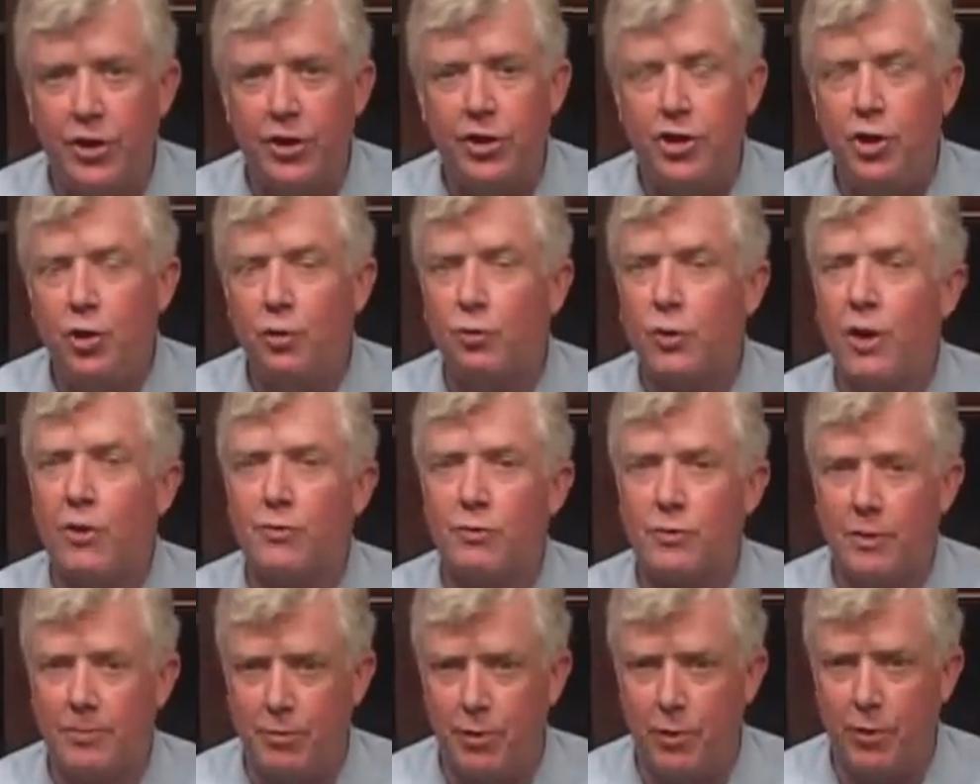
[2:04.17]
You run
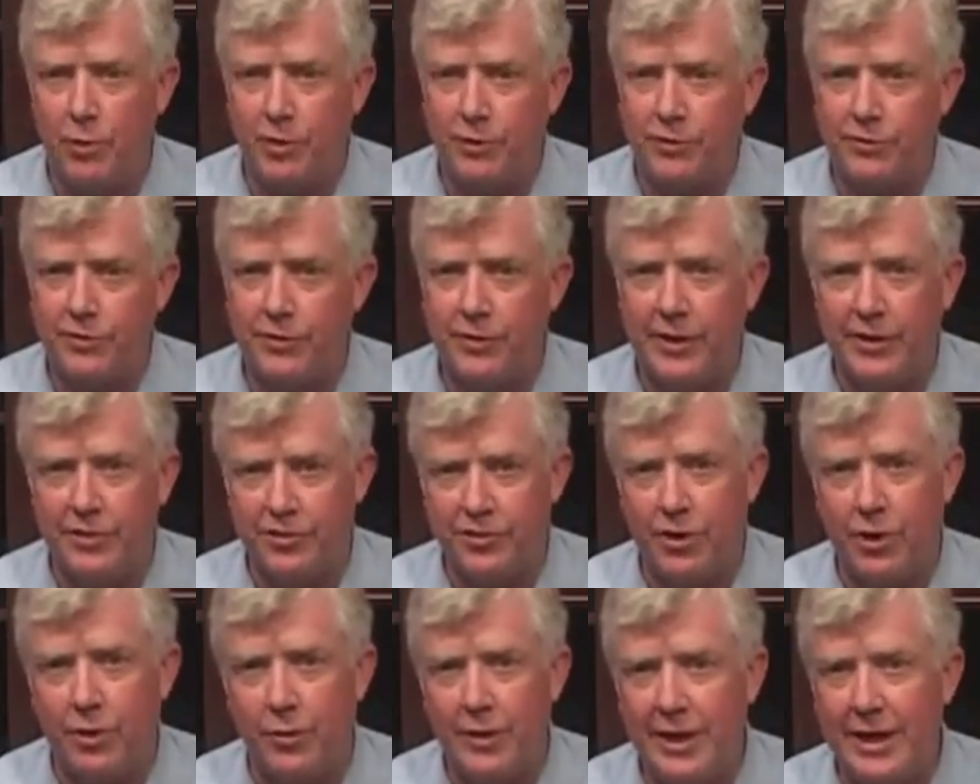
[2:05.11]
reports that
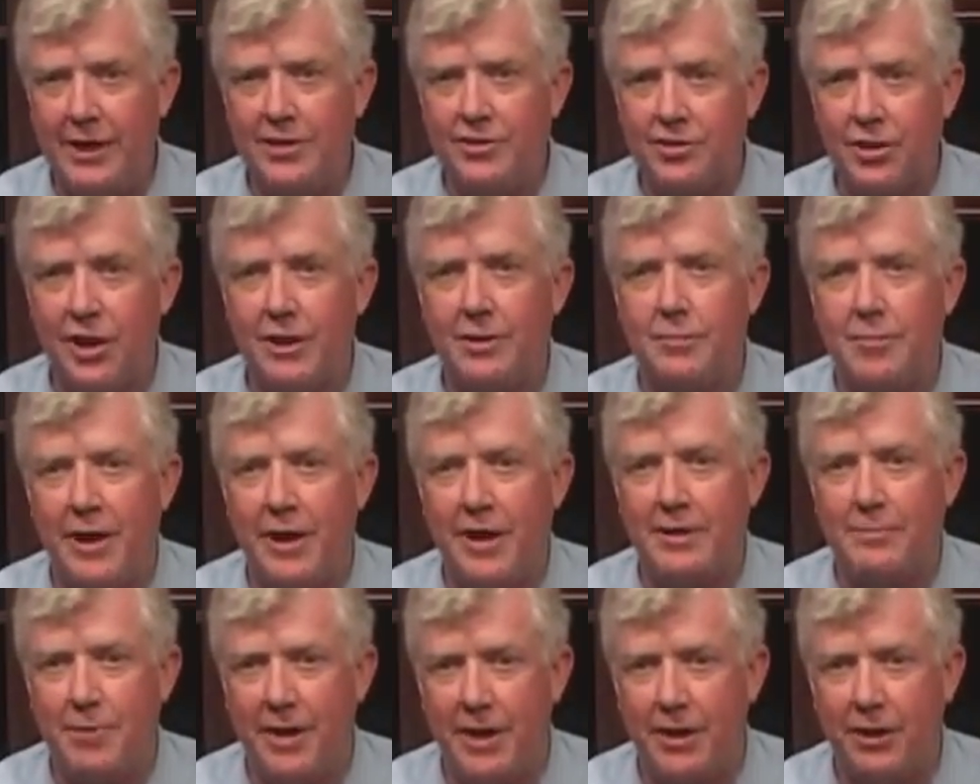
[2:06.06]
show each
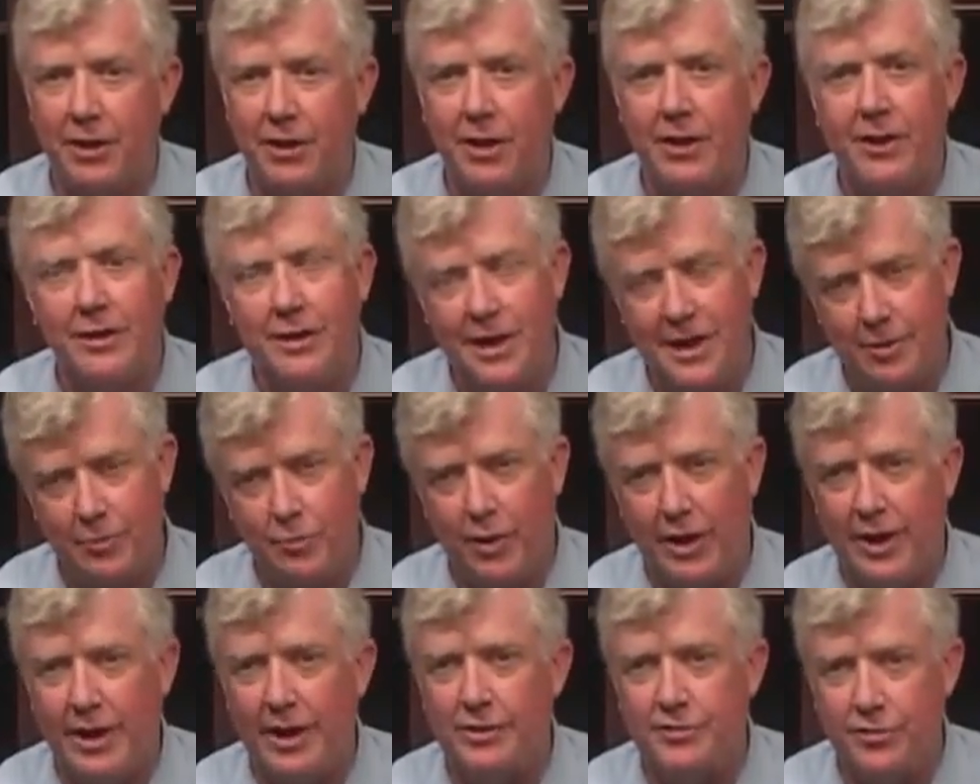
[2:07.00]
unpaid bill and
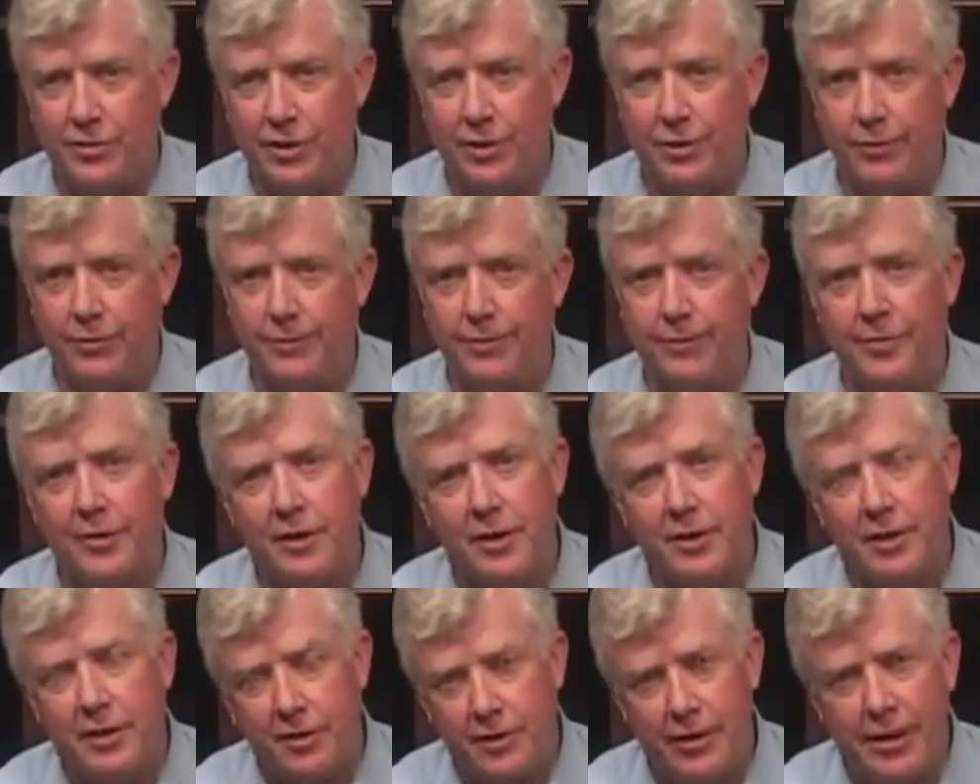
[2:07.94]
when it's due.
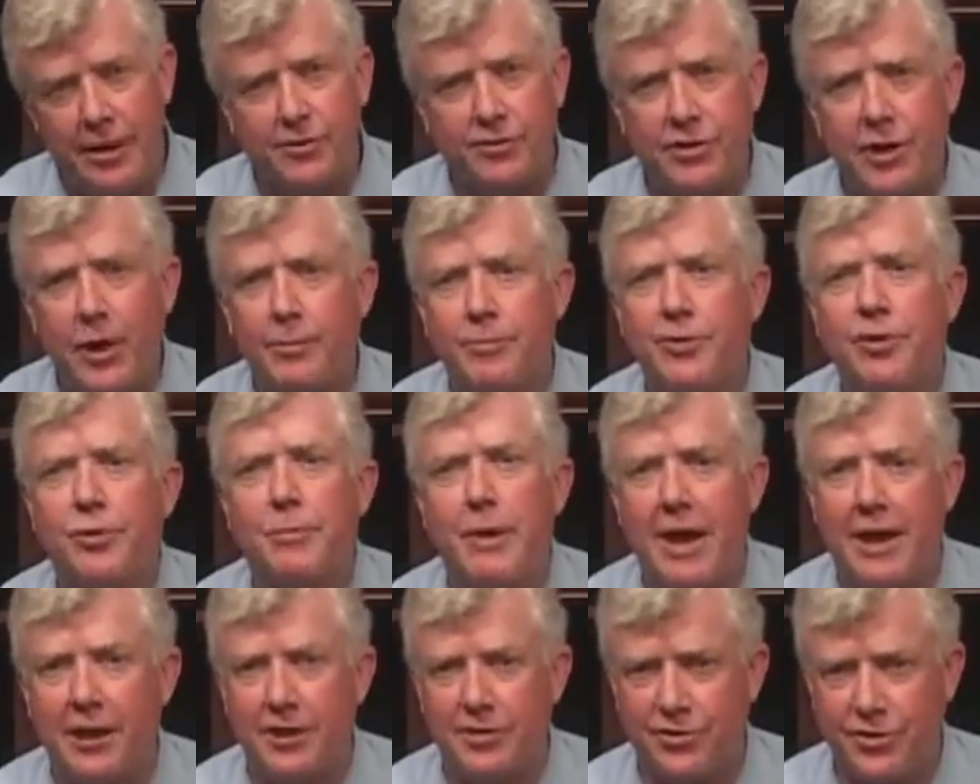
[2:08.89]
This helps you
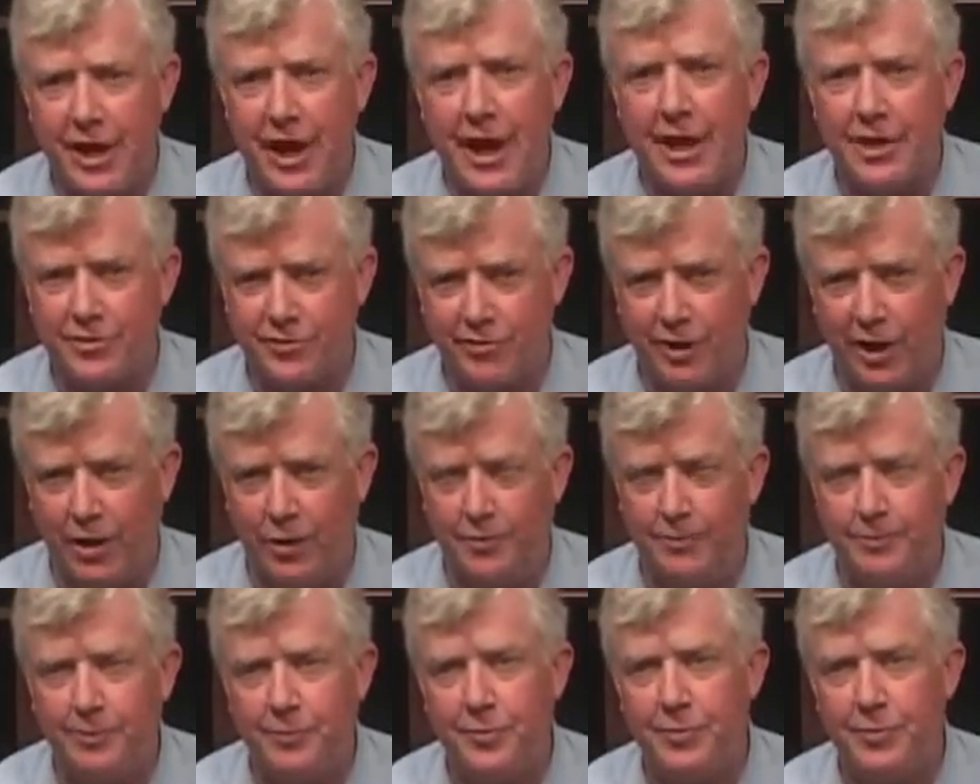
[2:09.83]
manage cash flow.